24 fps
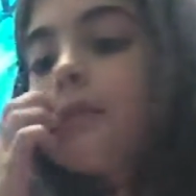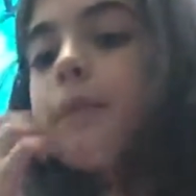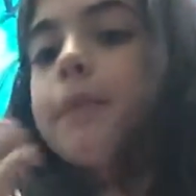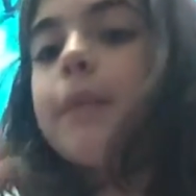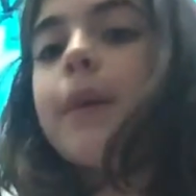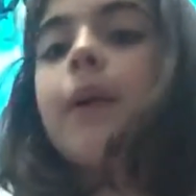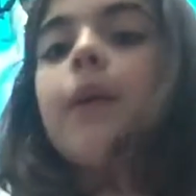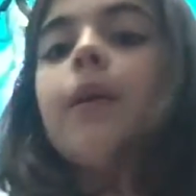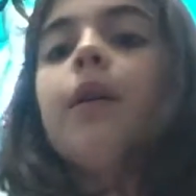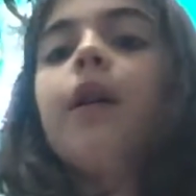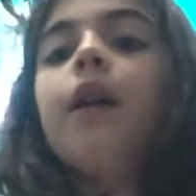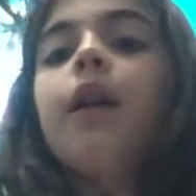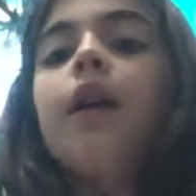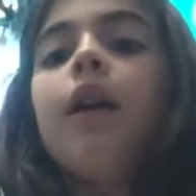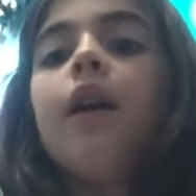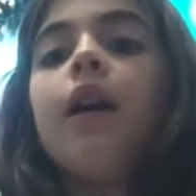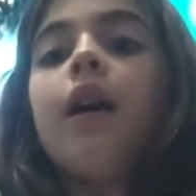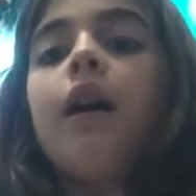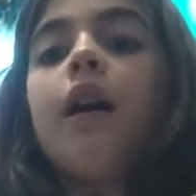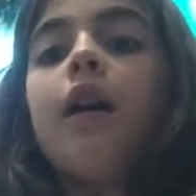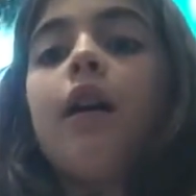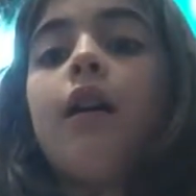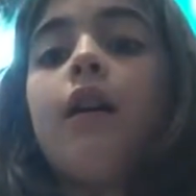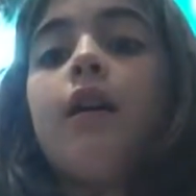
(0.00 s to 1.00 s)
But
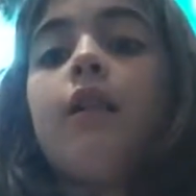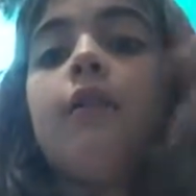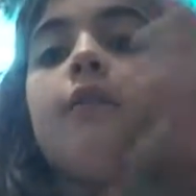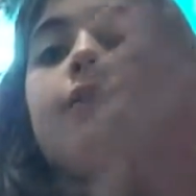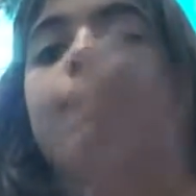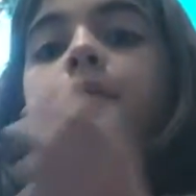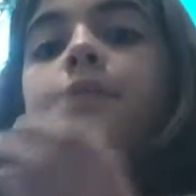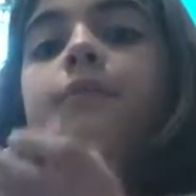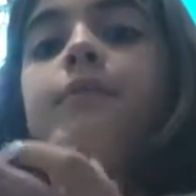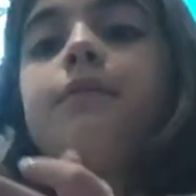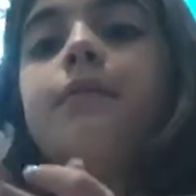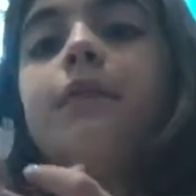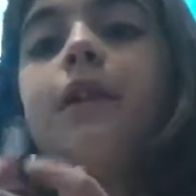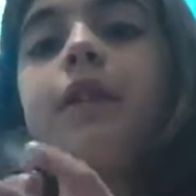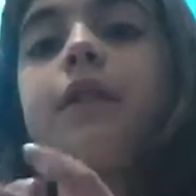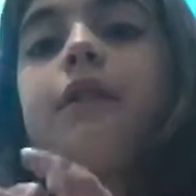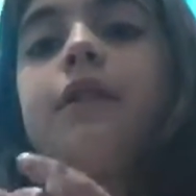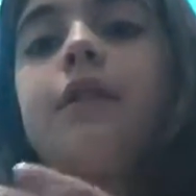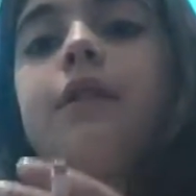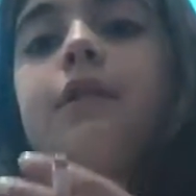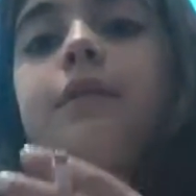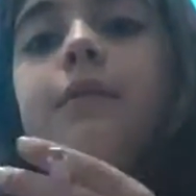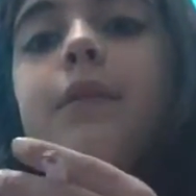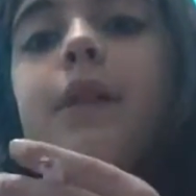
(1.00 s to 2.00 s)
um, I
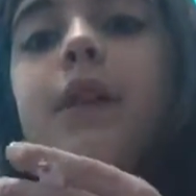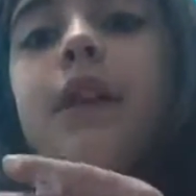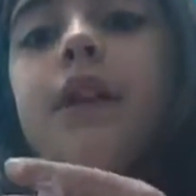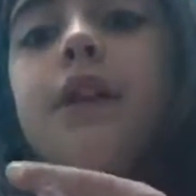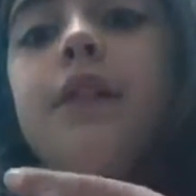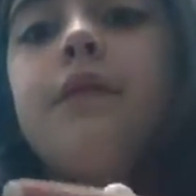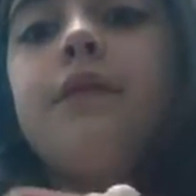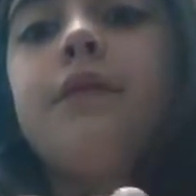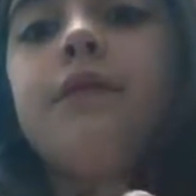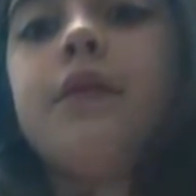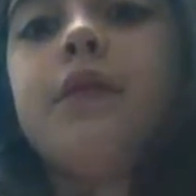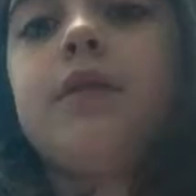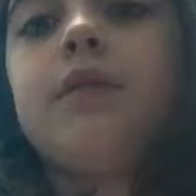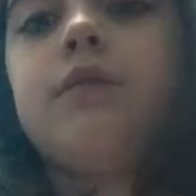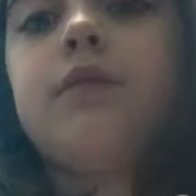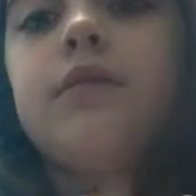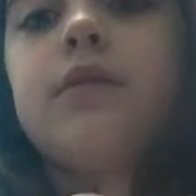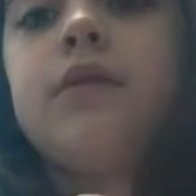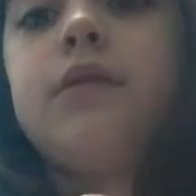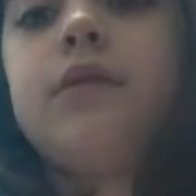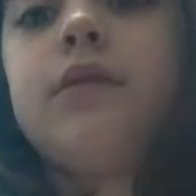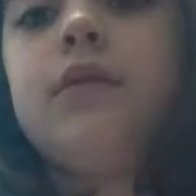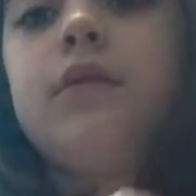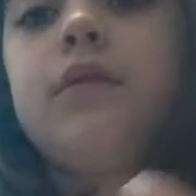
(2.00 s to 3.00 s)
just have my
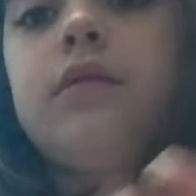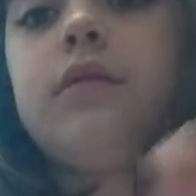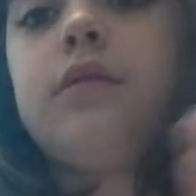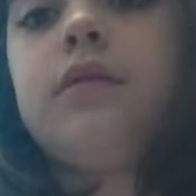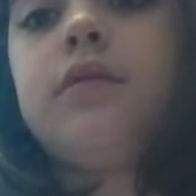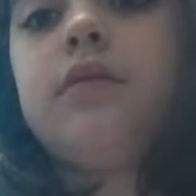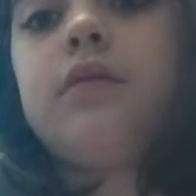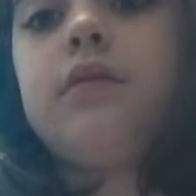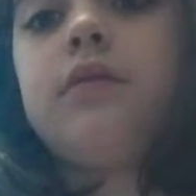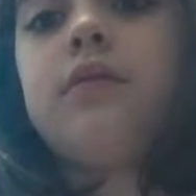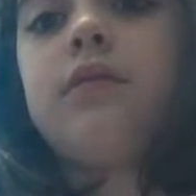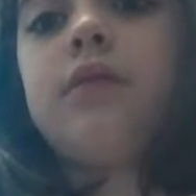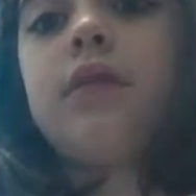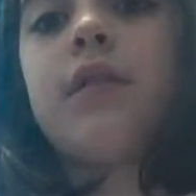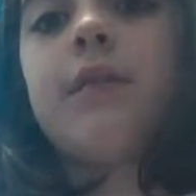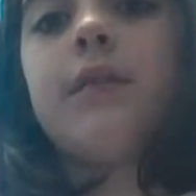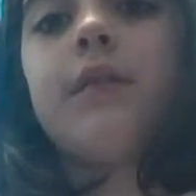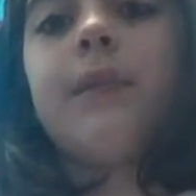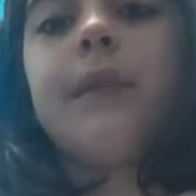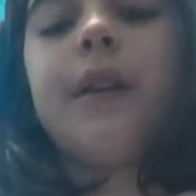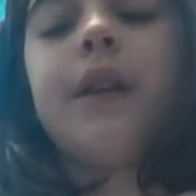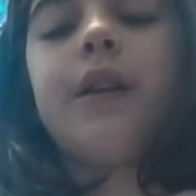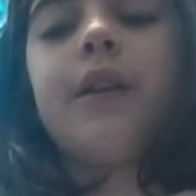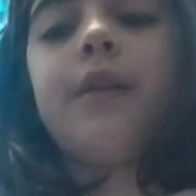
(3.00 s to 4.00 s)
headphones, I
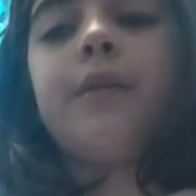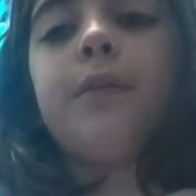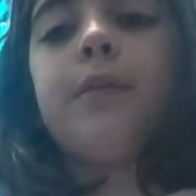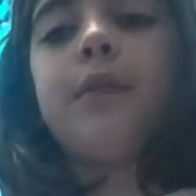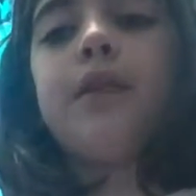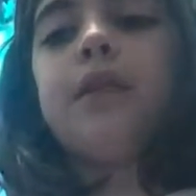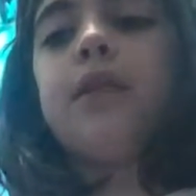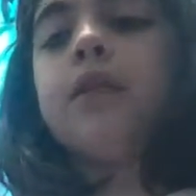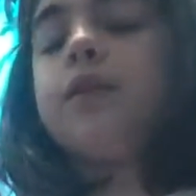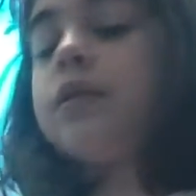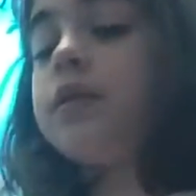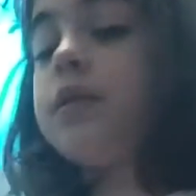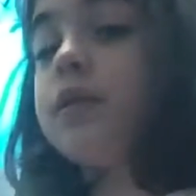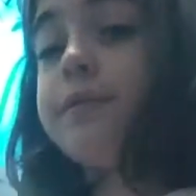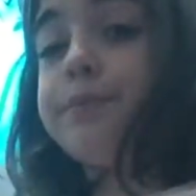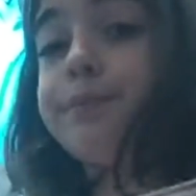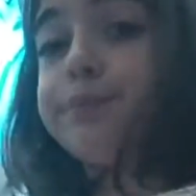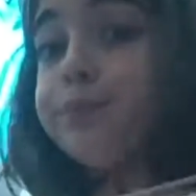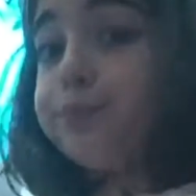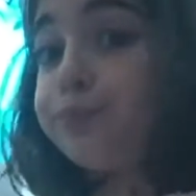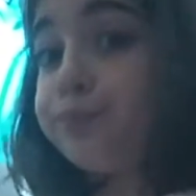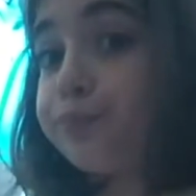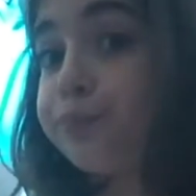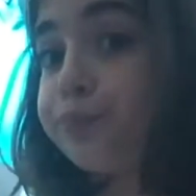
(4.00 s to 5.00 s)
mean my earbuds.
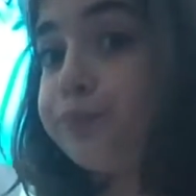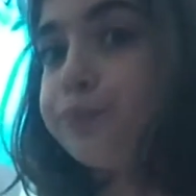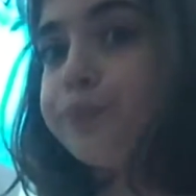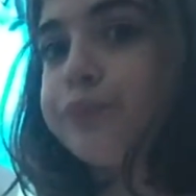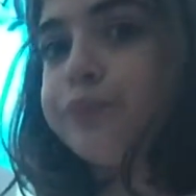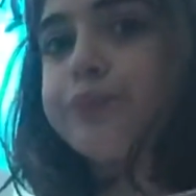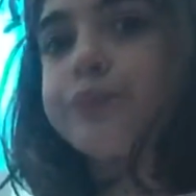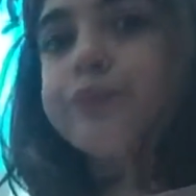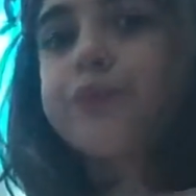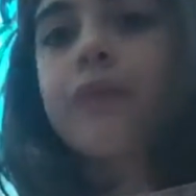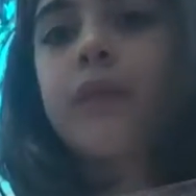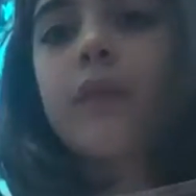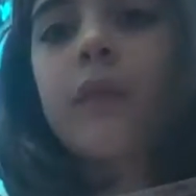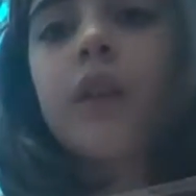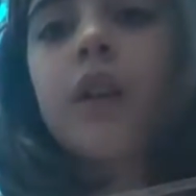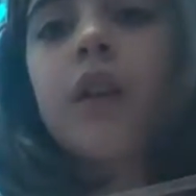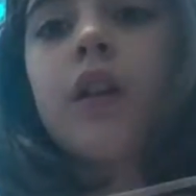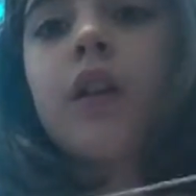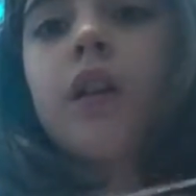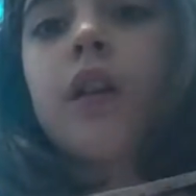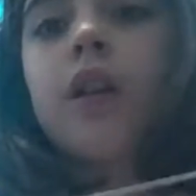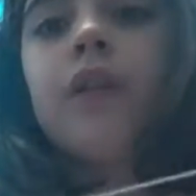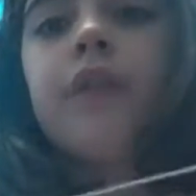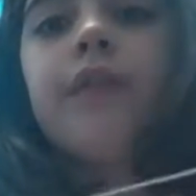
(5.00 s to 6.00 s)

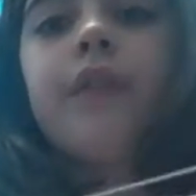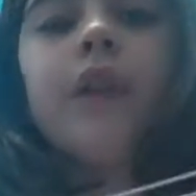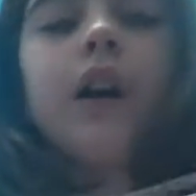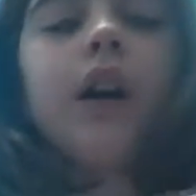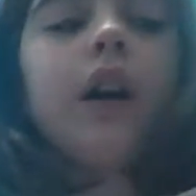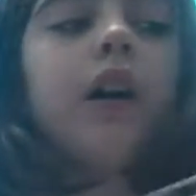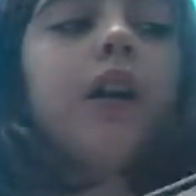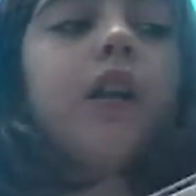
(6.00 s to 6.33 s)
The,